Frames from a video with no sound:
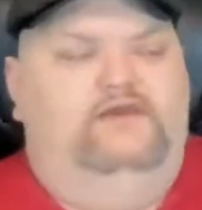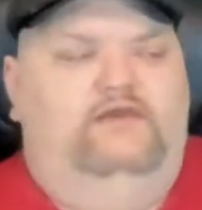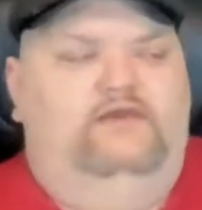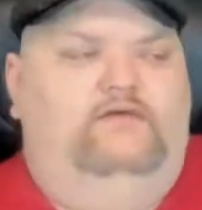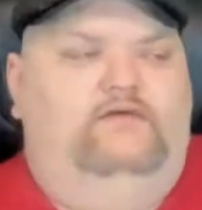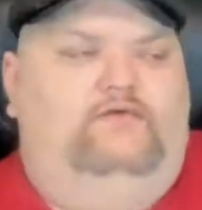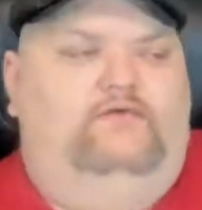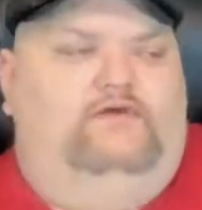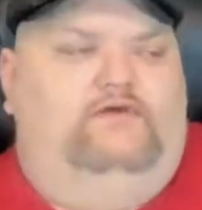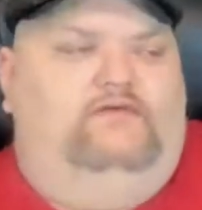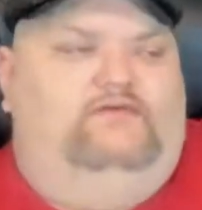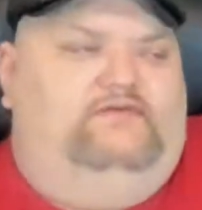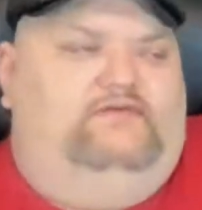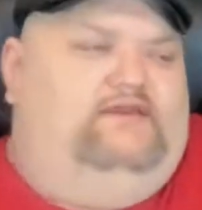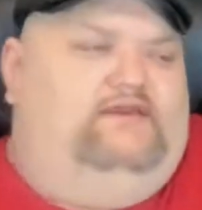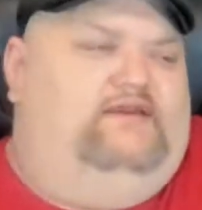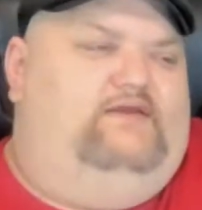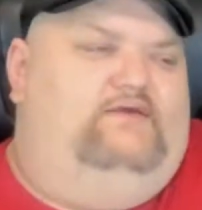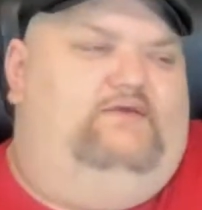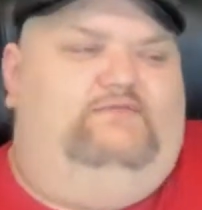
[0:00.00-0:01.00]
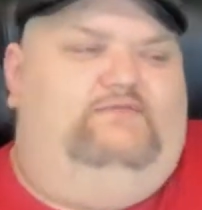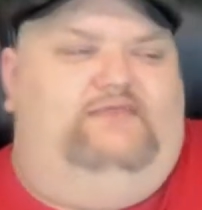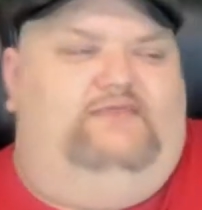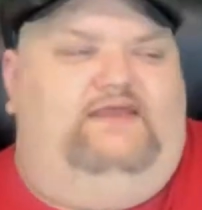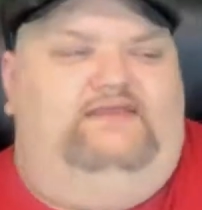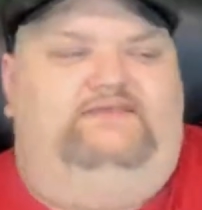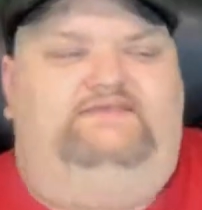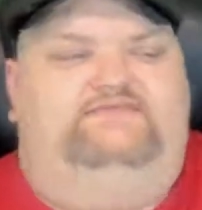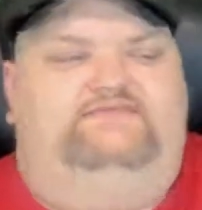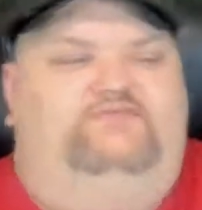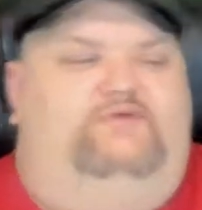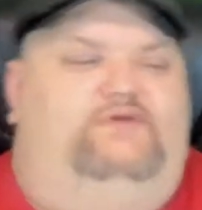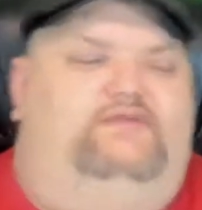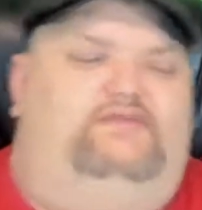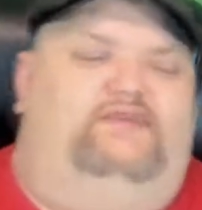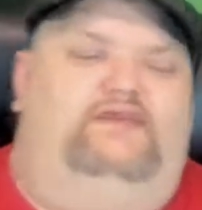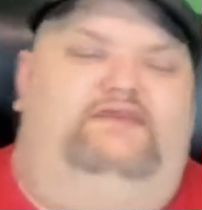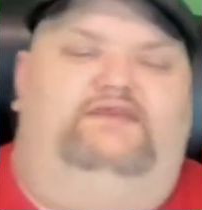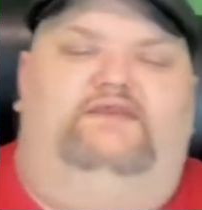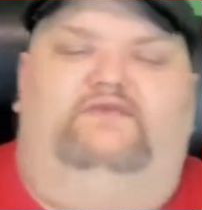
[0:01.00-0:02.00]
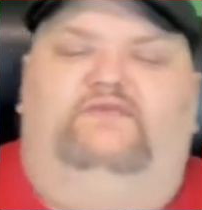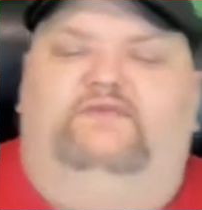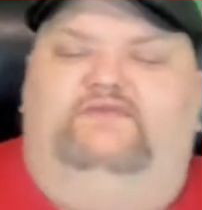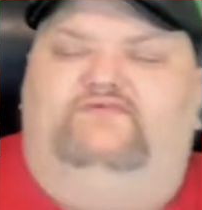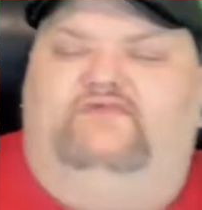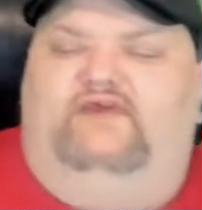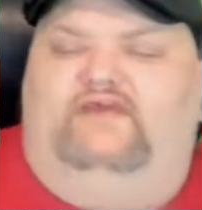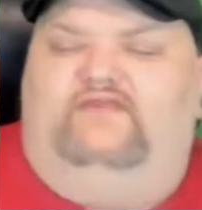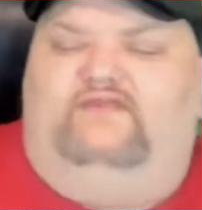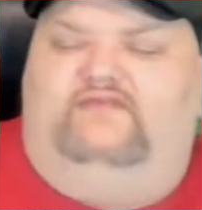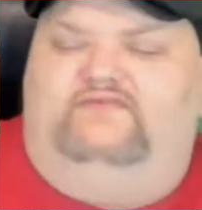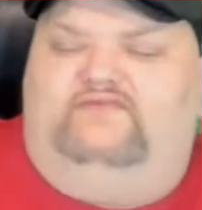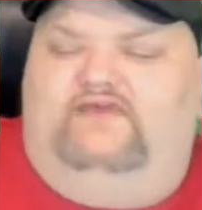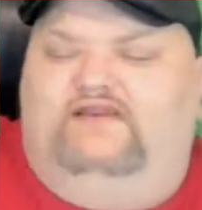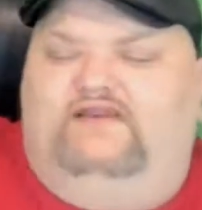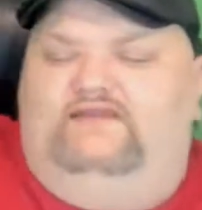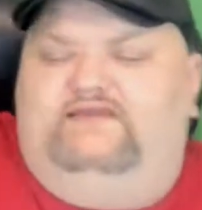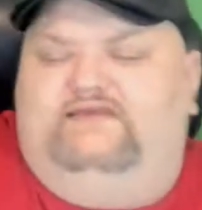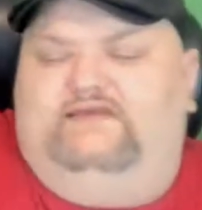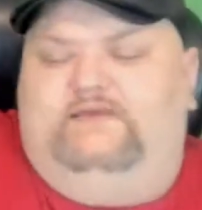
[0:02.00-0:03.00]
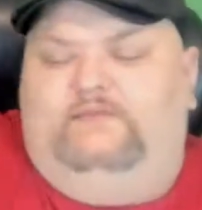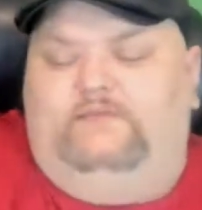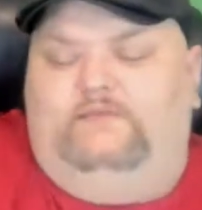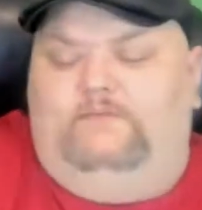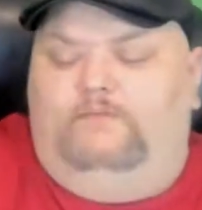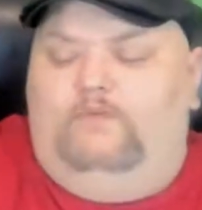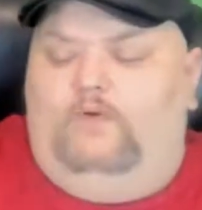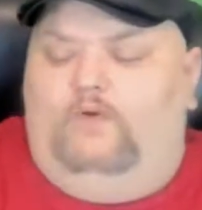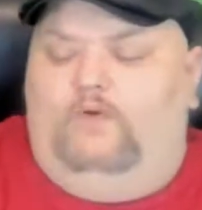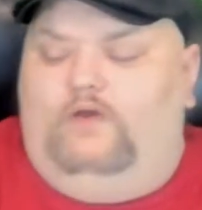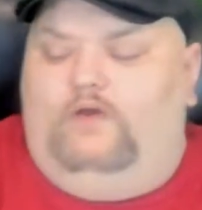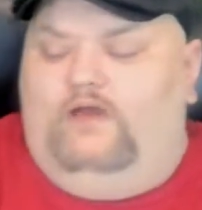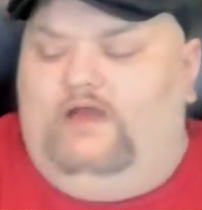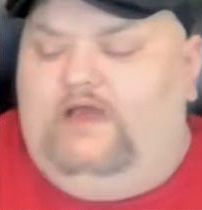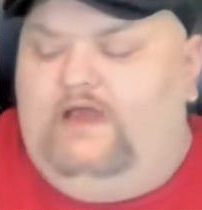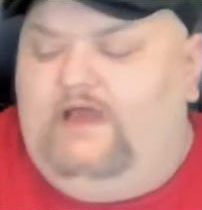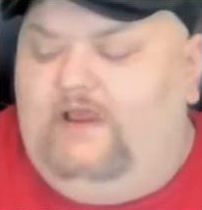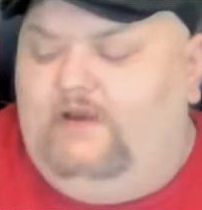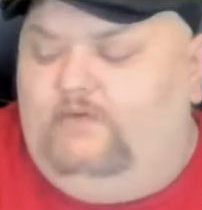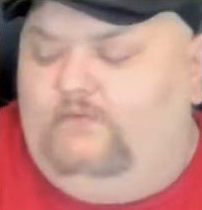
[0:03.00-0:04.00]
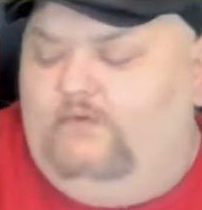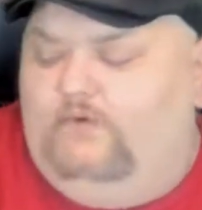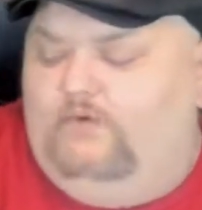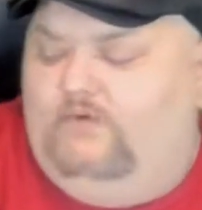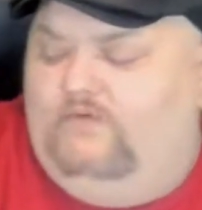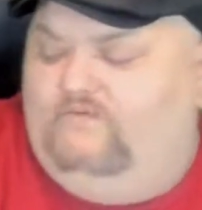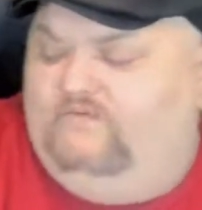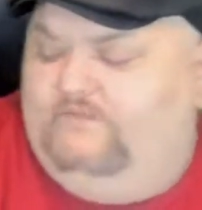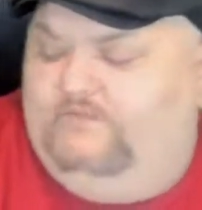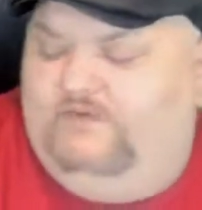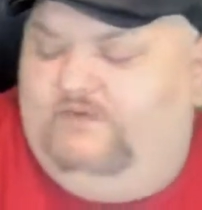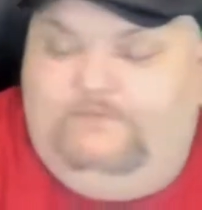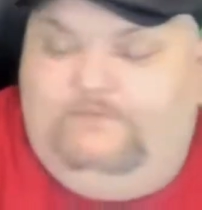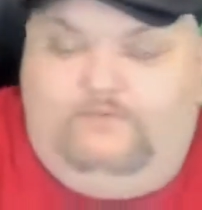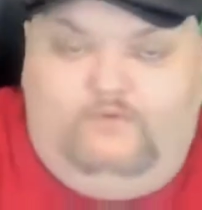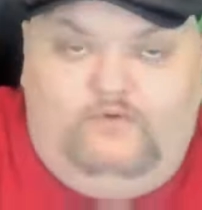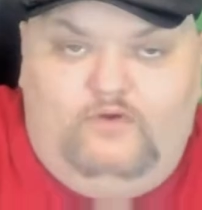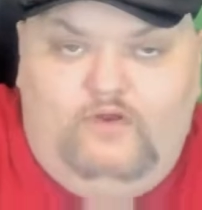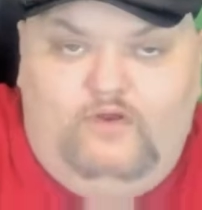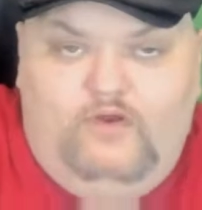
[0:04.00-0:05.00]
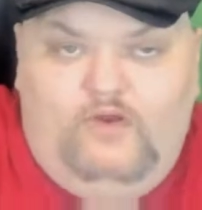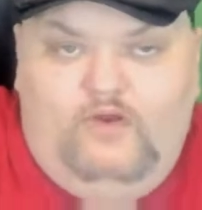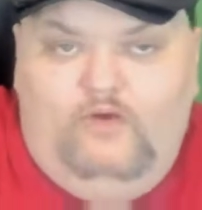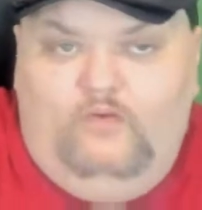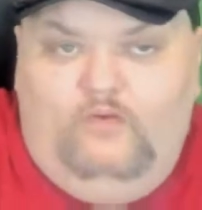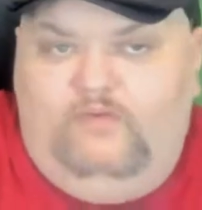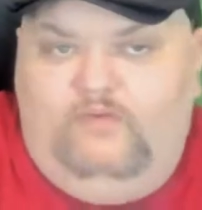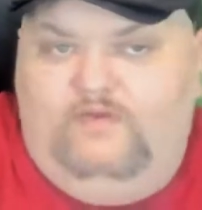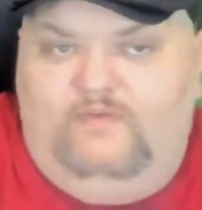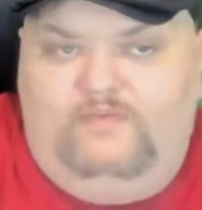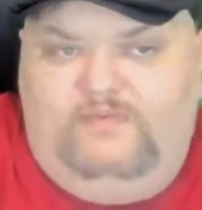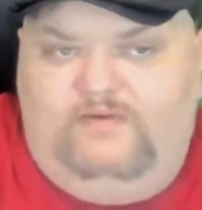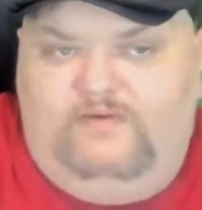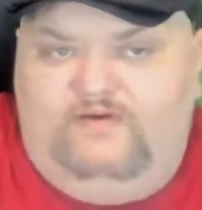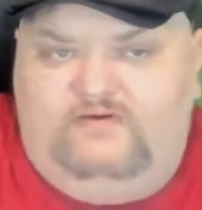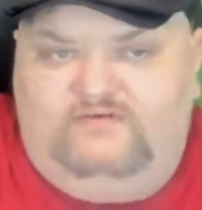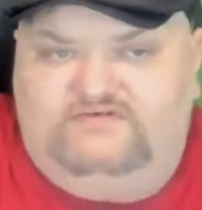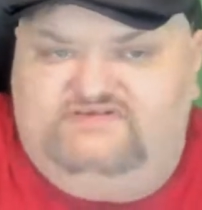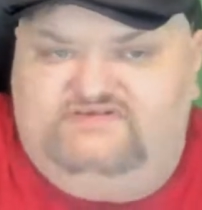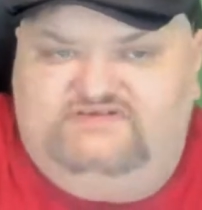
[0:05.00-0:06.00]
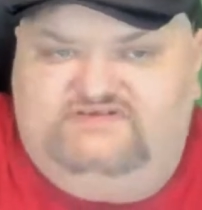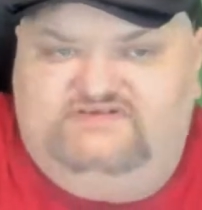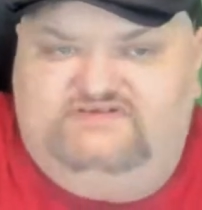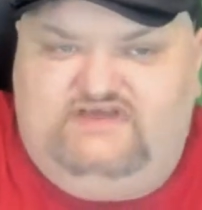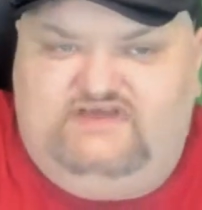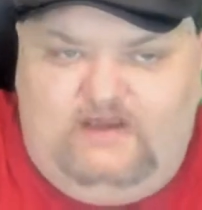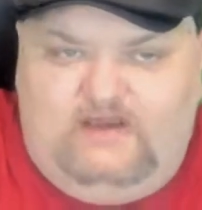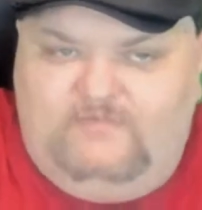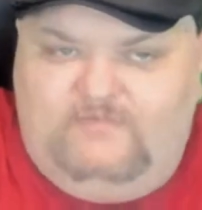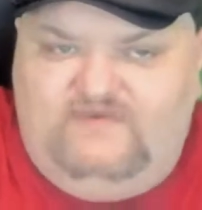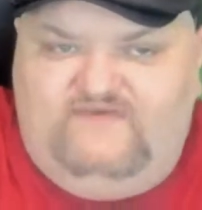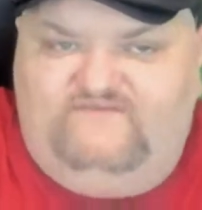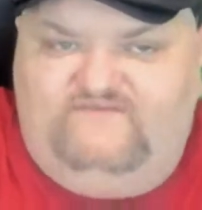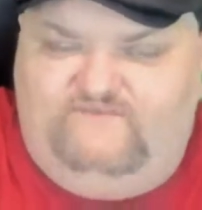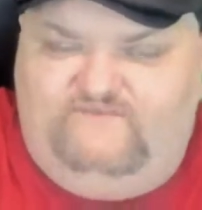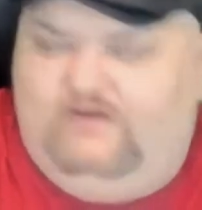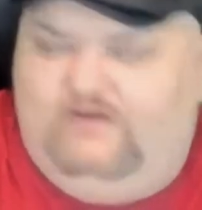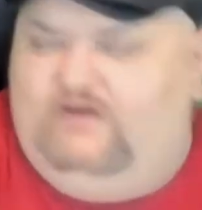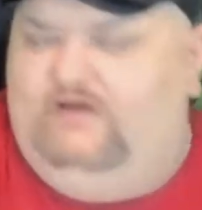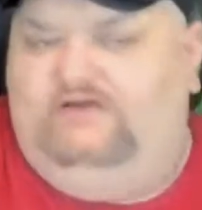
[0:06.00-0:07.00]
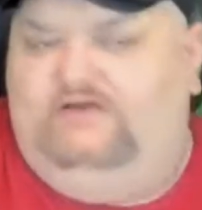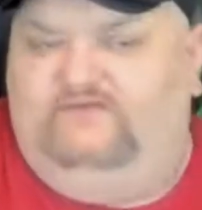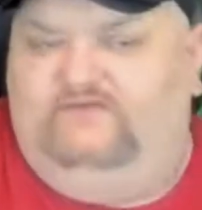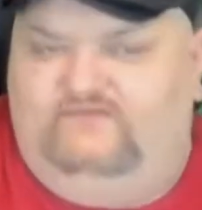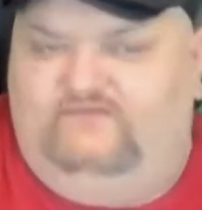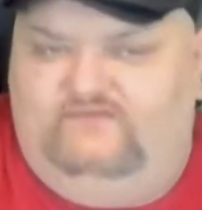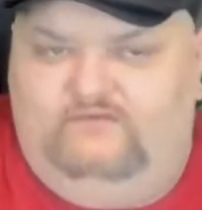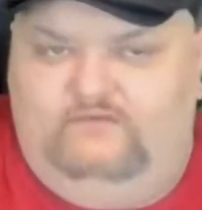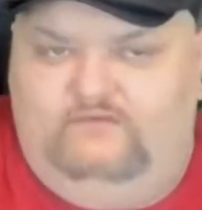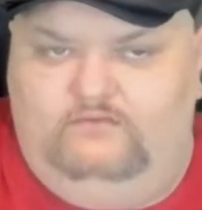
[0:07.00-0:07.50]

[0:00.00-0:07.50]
Well, that's what they do. They try to take the moral high road over people when they're scummy fucks.